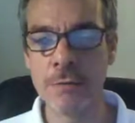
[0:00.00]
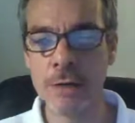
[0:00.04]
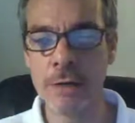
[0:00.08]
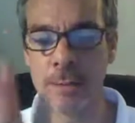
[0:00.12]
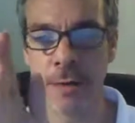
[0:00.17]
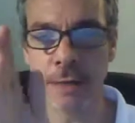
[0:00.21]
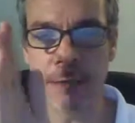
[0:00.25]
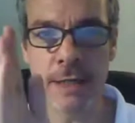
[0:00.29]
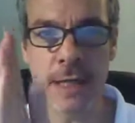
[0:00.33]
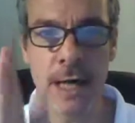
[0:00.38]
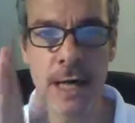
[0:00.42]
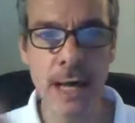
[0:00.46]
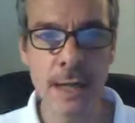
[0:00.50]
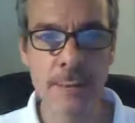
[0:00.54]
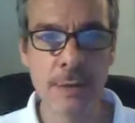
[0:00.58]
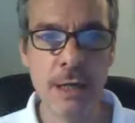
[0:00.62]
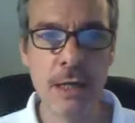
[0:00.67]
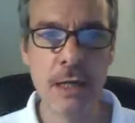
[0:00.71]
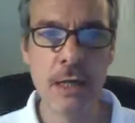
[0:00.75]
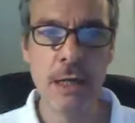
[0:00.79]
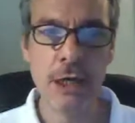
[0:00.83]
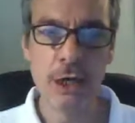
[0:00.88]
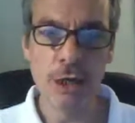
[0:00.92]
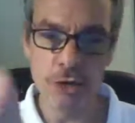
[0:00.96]
one more time,
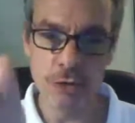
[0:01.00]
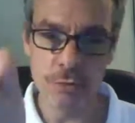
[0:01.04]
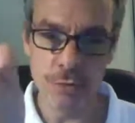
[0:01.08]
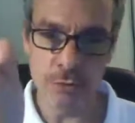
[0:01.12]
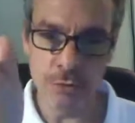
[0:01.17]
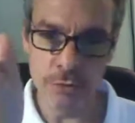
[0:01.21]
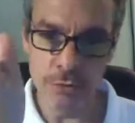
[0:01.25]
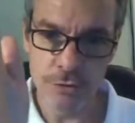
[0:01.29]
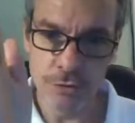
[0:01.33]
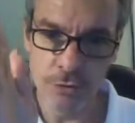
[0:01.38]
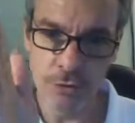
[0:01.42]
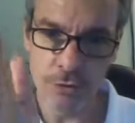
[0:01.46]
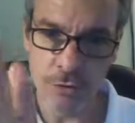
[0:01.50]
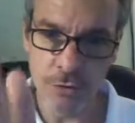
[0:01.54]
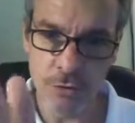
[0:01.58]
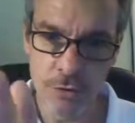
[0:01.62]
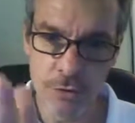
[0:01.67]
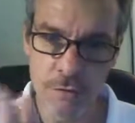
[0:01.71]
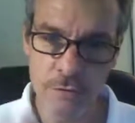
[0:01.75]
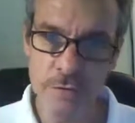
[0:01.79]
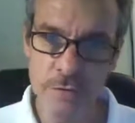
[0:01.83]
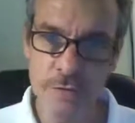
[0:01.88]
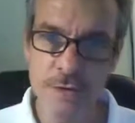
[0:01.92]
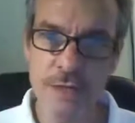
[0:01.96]
you want to do all
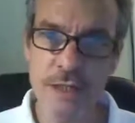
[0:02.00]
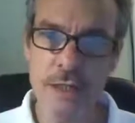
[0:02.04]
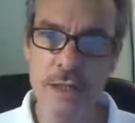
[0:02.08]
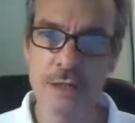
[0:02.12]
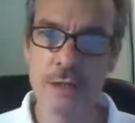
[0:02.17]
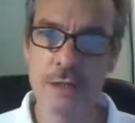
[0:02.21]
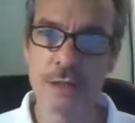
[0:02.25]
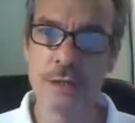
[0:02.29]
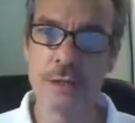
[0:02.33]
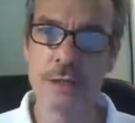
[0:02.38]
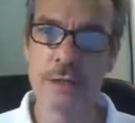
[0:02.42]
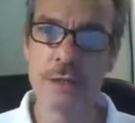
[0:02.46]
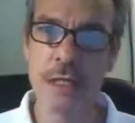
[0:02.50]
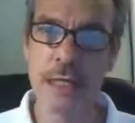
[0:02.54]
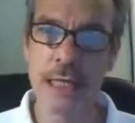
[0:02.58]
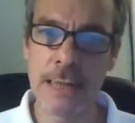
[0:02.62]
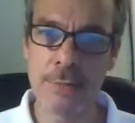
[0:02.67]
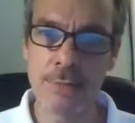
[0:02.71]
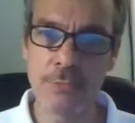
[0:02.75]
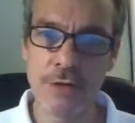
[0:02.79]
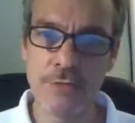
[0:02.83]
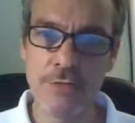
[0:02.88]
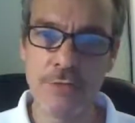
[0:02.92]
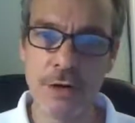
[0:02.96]
those sections that
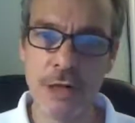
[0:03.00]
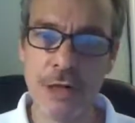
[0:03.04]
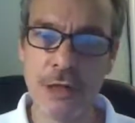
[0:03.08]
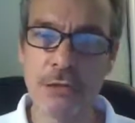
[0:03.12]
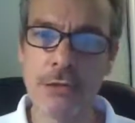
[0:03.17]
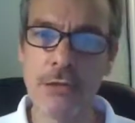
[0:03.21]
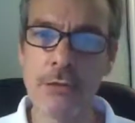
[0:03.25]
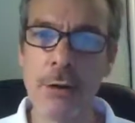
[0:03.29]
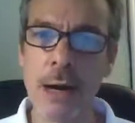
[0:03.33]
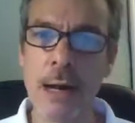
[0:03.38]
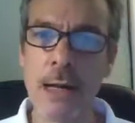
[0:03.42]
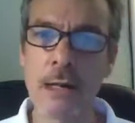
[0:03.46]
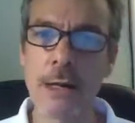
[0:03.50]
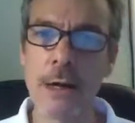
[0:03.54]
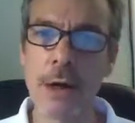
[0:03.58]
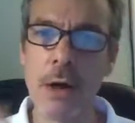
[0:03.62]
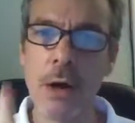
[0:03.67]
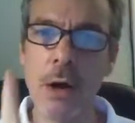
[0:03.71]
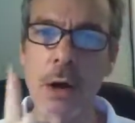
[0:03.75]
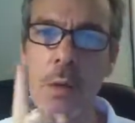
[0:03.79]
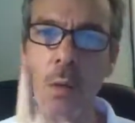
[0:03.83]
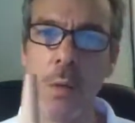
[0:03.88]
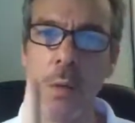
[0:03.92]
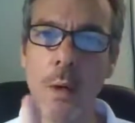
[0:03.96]
I'm referring to right now,
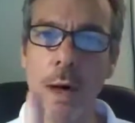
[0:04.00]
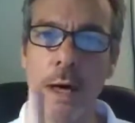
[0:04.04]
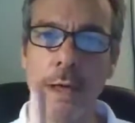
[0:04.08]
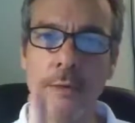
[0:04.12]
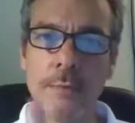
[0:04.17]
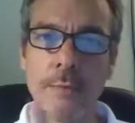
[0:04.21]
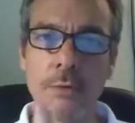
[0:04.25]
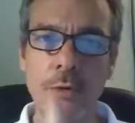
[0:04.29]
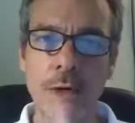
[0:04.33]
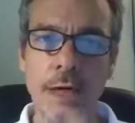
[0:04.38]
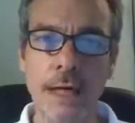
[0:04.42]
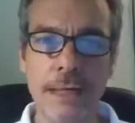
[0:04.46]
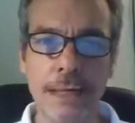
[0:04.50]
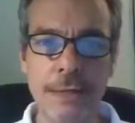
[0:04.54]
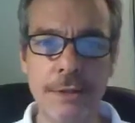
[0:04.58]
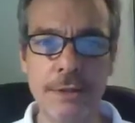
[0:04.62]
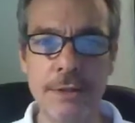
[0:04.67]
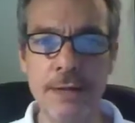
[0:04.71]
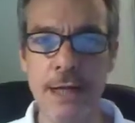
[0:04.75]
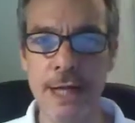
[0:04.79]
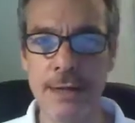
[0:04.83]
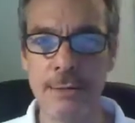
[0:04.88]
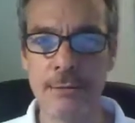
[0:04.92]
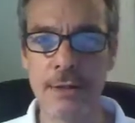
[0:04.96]
one brand at a
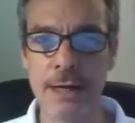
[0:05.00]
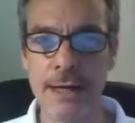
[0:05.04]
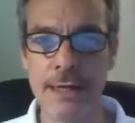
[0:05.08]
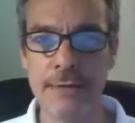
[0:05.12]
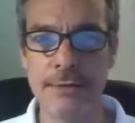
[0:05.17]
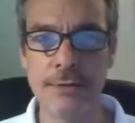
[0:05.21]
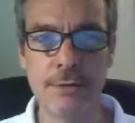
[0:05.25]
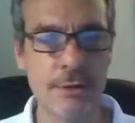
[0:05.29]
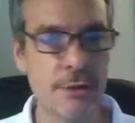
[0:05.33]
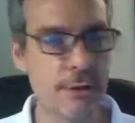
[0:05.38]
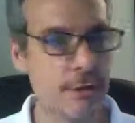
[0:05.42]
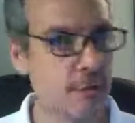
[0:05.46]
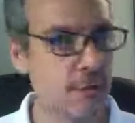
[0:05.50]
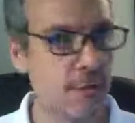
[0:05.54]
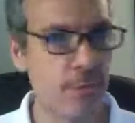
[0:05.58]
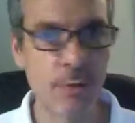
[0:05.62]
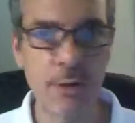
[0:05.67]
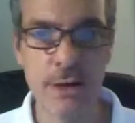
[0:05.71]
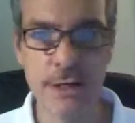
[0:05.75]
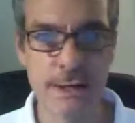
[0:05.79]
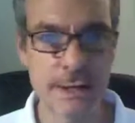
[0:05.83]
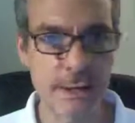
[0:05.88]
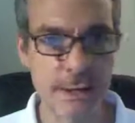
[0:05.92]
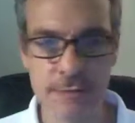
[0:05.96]
time, right? Not two
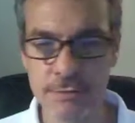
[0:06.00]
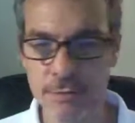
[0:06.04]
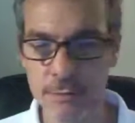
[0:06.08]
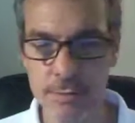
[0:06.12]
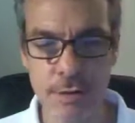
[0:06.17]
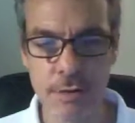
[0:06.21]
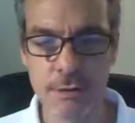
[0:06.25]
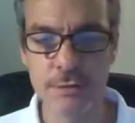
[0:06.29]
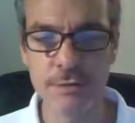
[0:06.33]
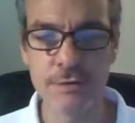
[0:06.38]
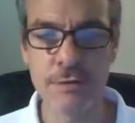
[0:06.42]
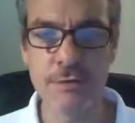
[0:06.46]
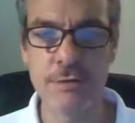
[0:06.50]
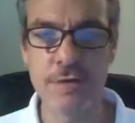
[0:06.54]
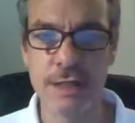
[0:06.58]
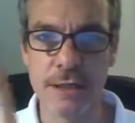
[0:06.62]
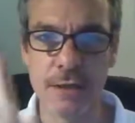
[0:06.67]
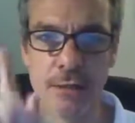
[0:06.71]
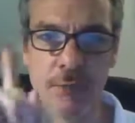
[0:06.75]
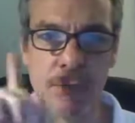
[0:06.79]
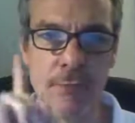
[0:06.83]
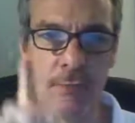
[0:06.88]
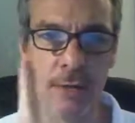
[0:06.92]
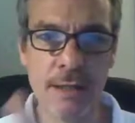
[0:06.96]
brands, to be confusing,
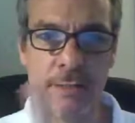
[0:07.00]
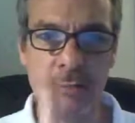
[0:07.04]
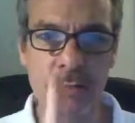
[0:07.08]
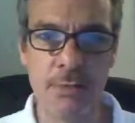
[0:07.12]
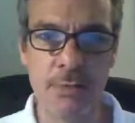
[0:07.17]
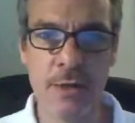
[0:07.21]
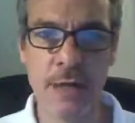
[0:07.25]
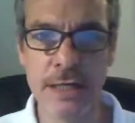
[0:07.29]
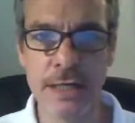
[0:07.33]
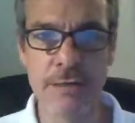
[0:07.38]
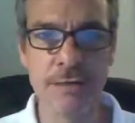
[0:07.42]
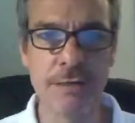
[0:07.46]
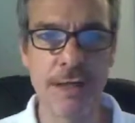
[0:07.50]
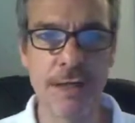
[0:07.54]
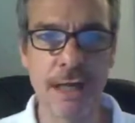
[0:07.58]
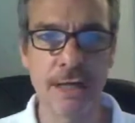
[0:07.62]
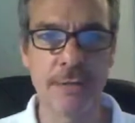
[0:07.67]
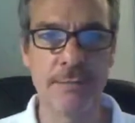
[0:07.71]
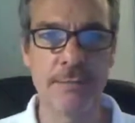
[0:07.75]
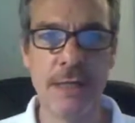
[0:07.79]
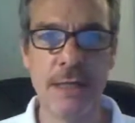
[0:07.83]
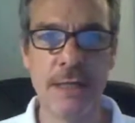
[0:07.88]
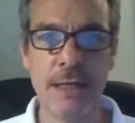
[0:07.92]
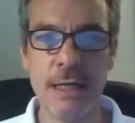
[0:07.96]
one brand at a time.
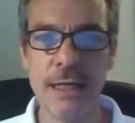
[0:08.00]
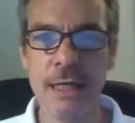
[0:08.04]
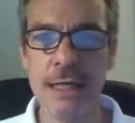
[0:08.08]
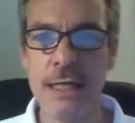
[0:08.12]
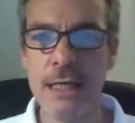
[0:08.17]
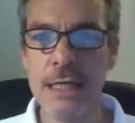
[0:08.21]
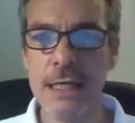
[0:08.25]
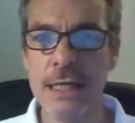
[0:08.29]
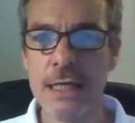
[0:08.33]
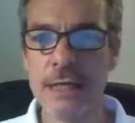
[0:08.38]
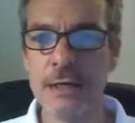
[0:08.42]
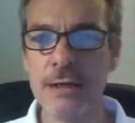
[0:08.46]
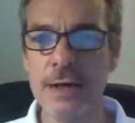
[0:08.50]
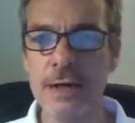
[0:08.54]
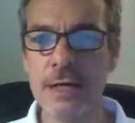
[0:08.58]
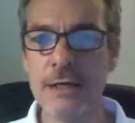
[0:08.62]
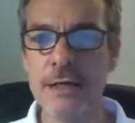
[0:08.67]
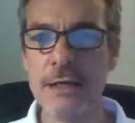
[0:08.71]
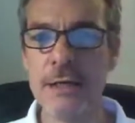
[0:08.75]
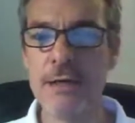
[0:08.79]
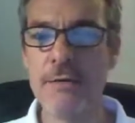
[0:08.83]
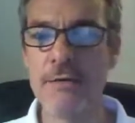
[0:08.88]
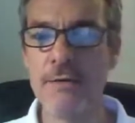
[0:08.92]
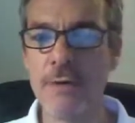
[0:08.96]

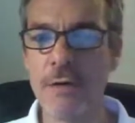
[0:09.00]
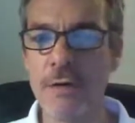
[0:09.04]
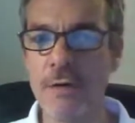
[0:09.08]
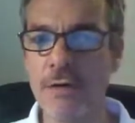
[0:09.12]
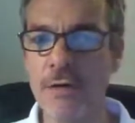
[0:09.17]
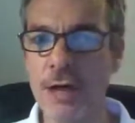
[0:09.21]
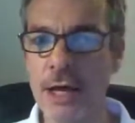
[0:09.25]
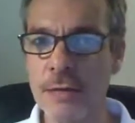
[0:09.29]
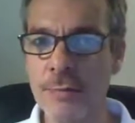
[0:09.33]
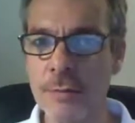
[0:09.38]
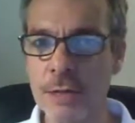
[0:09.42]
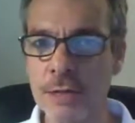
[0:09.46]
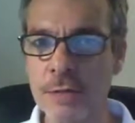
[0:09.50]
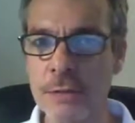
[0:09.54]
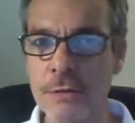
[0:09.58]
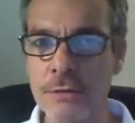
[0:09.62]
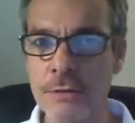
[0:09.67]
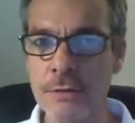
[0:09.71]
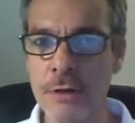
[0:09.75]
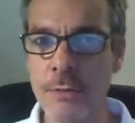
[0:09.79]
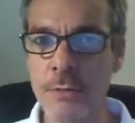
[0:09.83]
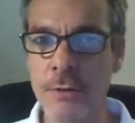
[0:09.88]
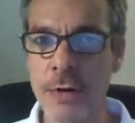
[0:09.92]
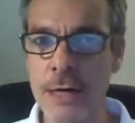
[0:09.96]
Then for that
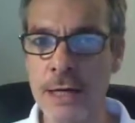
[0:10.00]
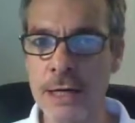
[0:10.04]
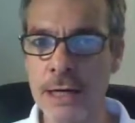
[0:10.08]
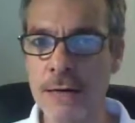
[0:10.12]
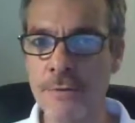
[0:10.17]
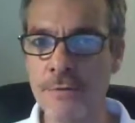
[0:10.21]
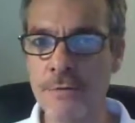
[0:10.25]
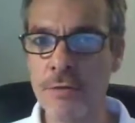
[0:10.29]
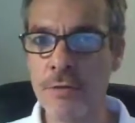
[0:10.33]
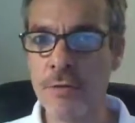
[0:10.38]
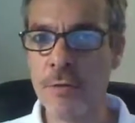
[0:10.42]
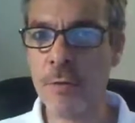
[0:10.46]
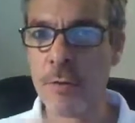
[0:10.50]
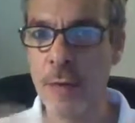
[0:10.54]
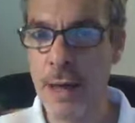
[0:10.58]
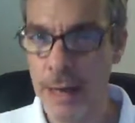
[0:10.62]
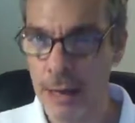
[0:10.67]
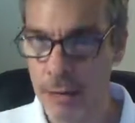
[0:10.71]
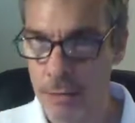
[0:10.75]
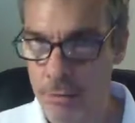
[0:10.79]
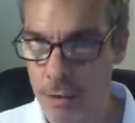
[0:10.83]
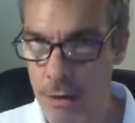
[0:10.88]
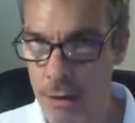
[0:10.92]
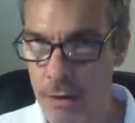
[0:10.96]
particular brand, after the
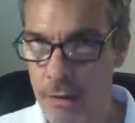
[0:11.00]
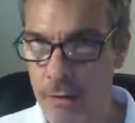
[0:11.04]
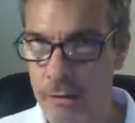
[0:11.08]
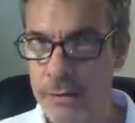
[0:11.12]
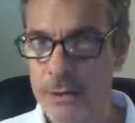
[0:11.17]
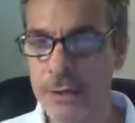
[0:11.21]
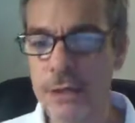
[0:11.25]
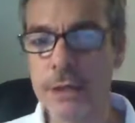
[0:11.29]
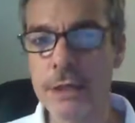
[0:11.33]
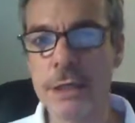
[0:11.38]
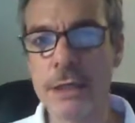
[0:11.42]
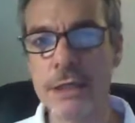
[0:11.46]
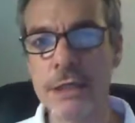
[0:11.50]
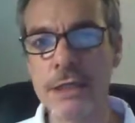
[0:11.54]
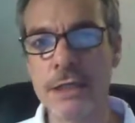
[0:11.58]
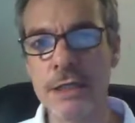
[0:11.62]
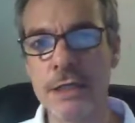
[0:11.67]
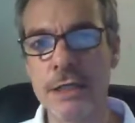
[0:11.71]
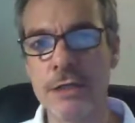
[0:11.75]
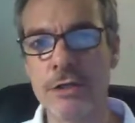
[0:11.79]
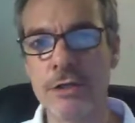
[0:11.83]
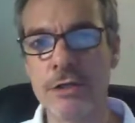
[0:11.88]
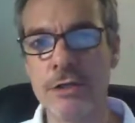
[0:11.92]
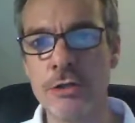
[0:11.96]
background
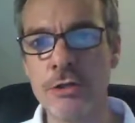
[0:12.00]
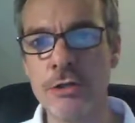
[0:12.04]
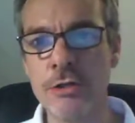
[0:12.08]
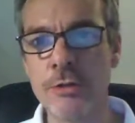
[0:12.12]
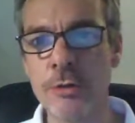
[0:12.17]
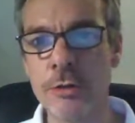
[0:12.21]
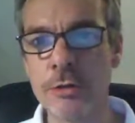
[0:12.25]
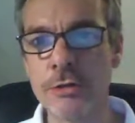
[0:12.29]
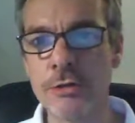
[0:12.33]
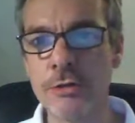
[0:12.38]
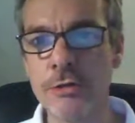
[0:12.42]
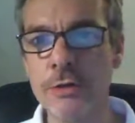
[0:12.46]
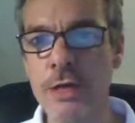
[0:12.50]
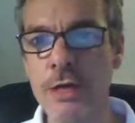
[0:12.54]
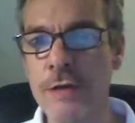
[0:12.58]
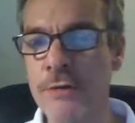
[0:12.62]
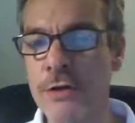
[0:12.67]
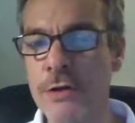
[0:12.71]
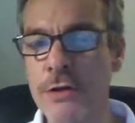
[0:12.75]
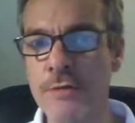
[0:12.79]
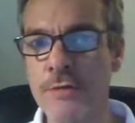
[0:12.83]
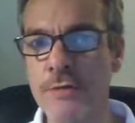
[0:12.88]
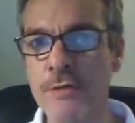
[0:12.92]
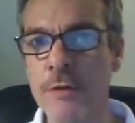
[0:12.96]
section, you want to gather
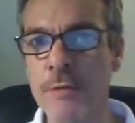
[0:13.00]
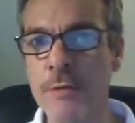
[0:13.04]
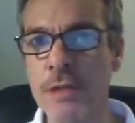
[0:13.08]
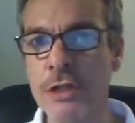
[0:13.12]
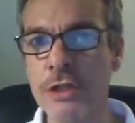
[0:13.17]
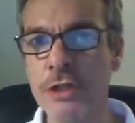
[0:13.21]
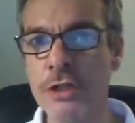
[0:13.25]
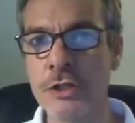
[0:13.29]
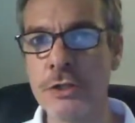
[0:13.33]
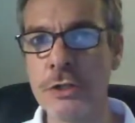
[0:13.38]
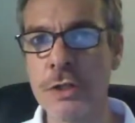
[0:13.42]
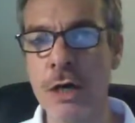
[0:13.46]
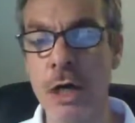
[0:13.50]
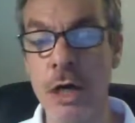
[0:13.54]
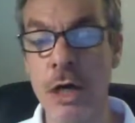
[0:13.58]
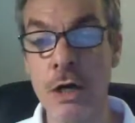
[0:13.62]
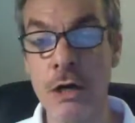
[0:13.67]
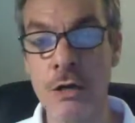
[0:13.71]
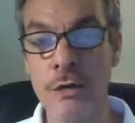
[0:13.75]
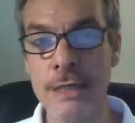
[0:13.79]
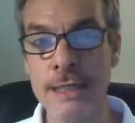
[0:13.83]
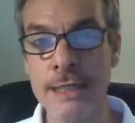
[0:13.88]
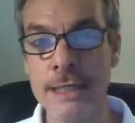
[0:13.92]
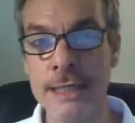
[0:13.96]
information
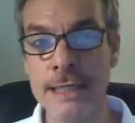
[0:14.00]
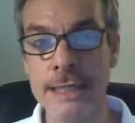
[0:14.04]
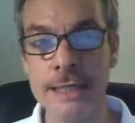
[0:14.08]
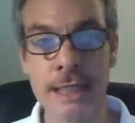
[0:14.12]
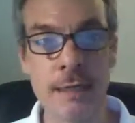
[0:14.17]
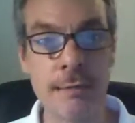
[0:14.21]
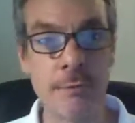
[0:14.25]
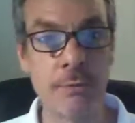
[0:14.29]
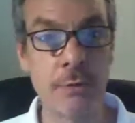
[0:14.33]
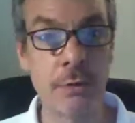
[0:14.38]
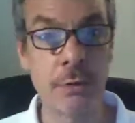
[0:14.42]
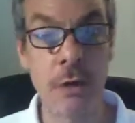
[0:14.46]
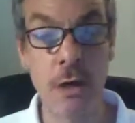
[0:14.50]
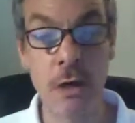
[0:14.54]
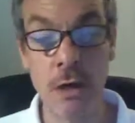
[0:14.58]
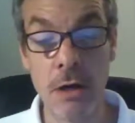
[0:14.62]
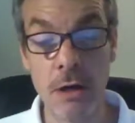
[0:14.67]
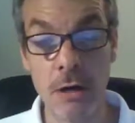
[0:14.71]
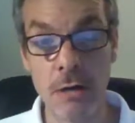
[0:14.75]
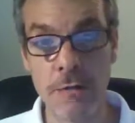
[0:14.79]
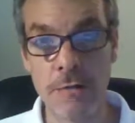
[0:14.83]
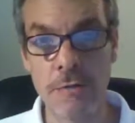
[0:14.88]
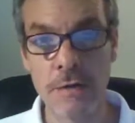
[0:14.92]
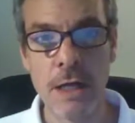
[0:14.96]
on an example
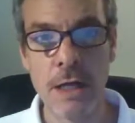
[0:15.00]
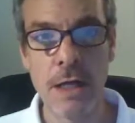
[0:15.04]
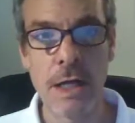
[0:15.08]
of